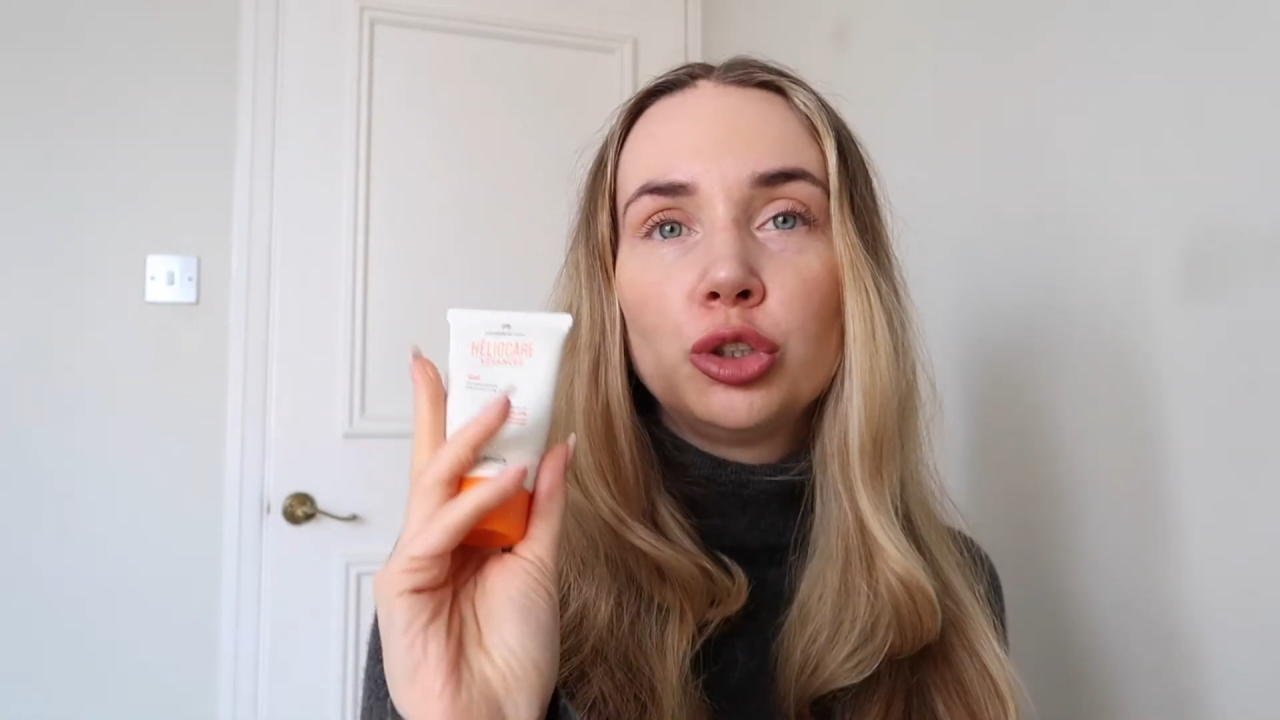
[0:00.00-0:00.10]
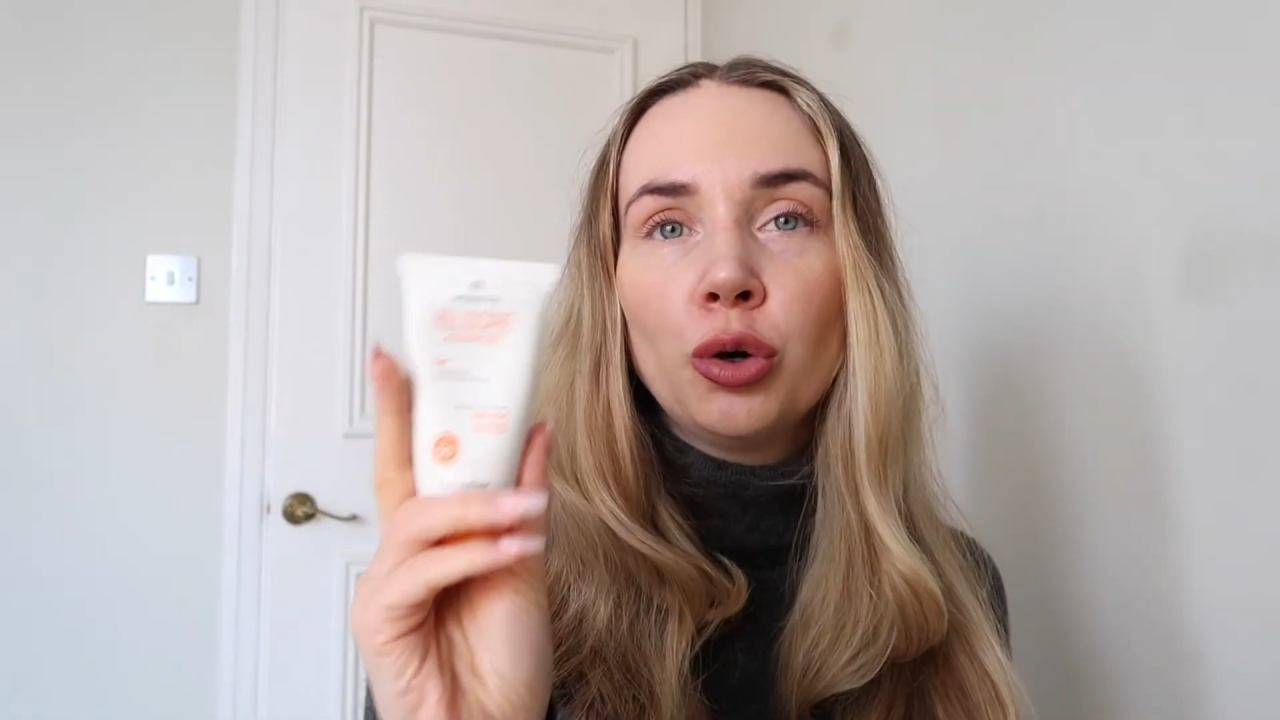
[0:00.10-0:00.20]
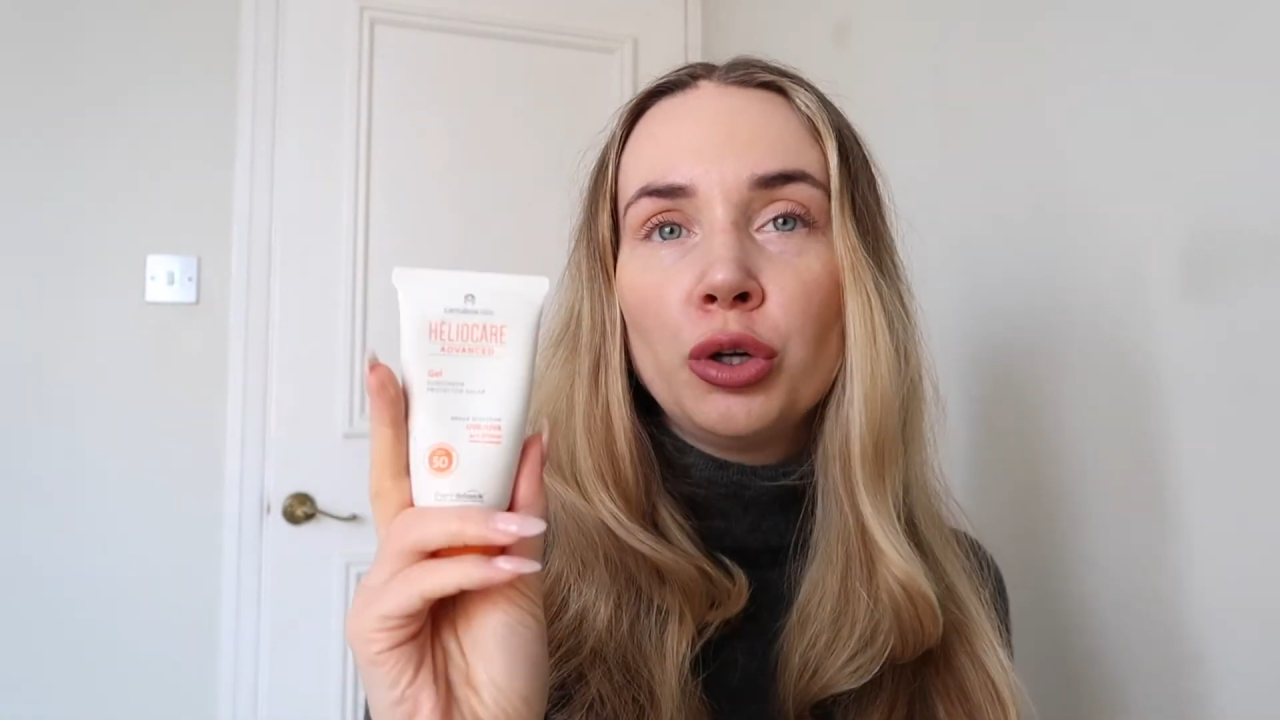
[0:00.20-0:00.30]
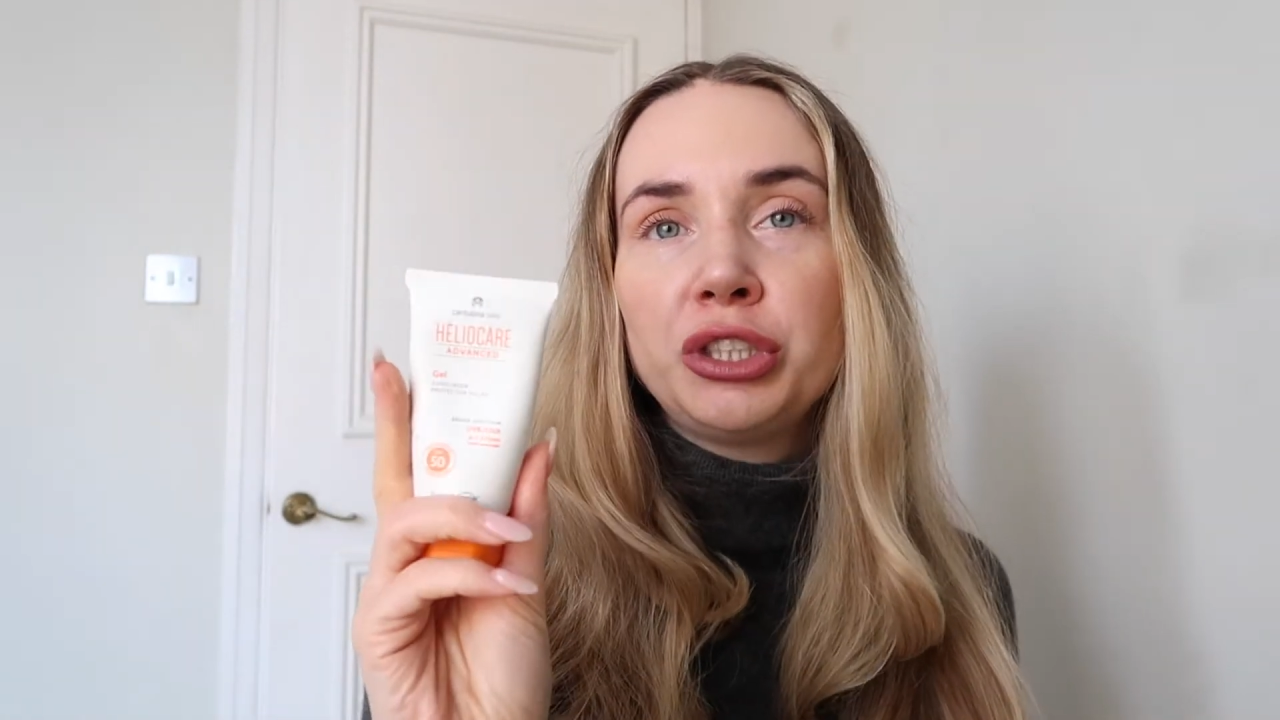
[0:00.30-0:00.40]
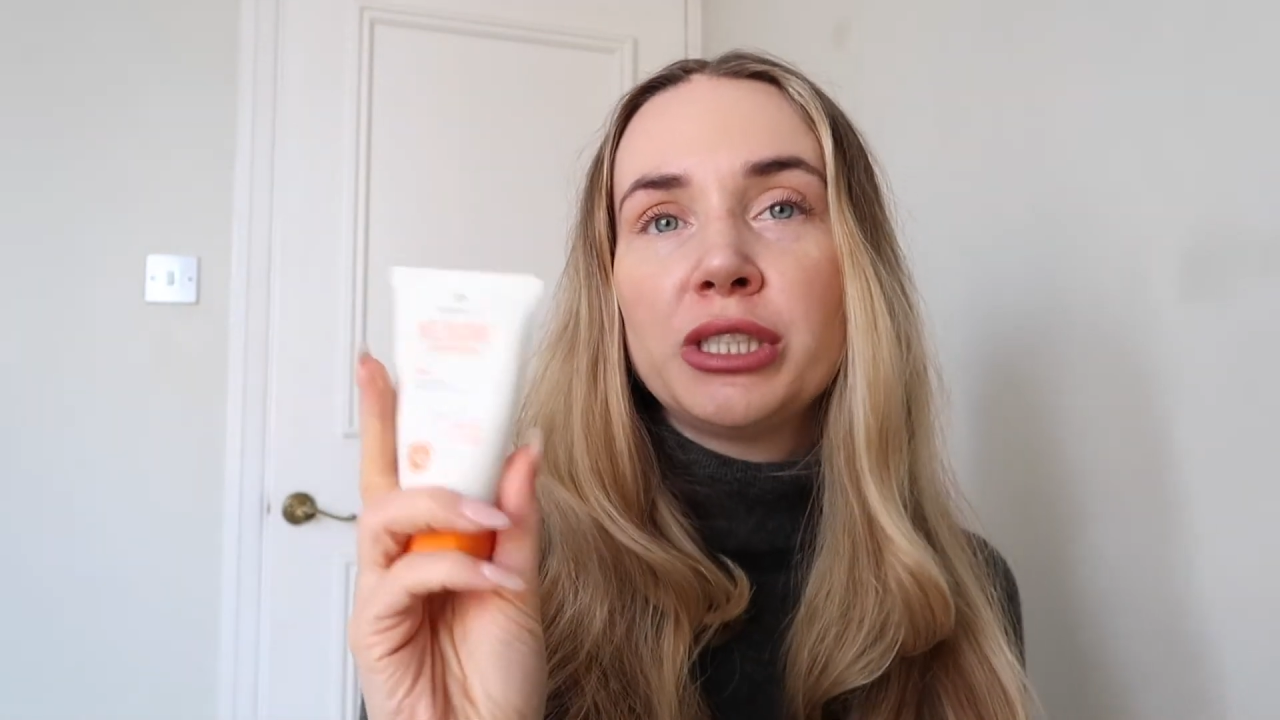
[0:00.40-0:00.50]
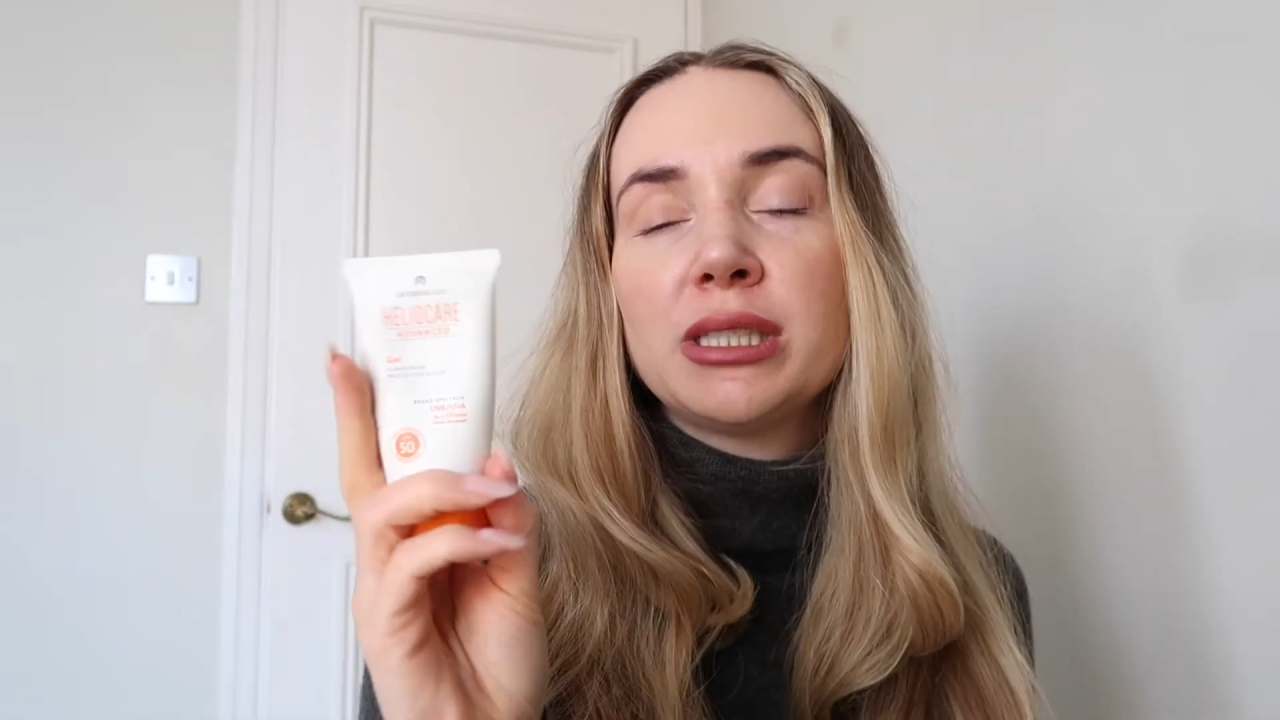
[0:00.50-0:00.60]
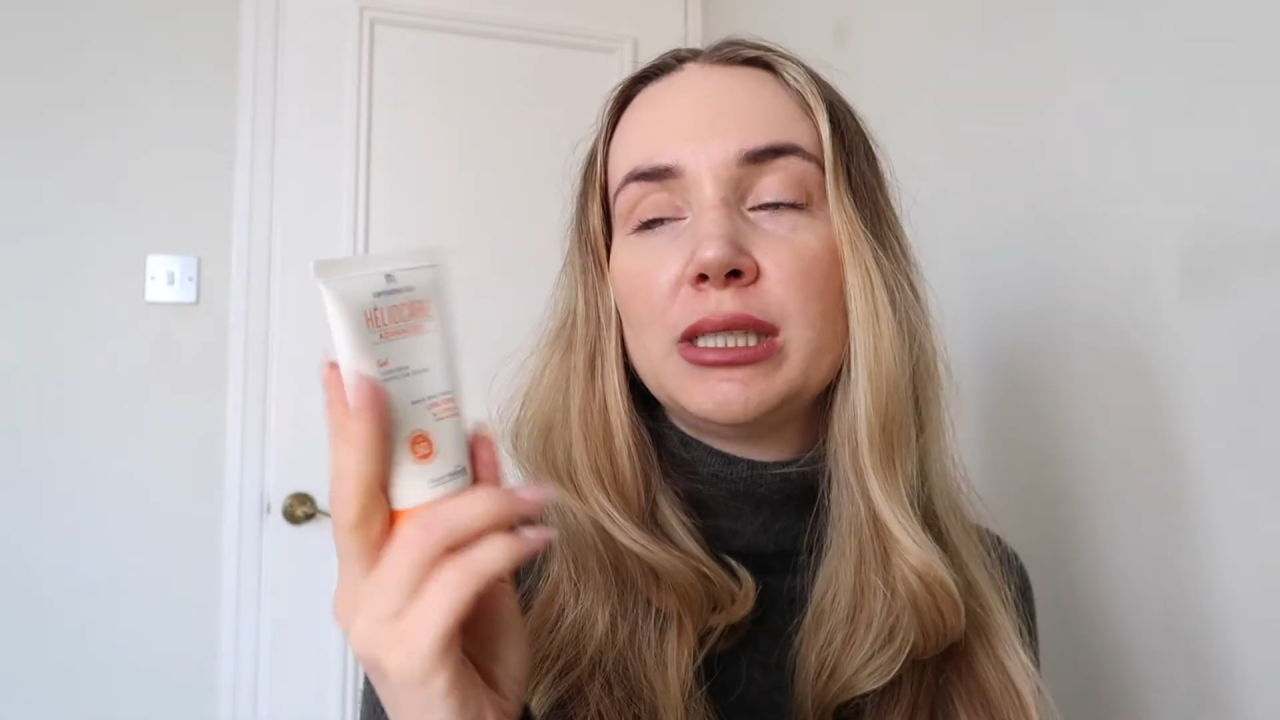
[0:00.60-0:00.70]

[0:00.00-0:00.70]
gorgeous.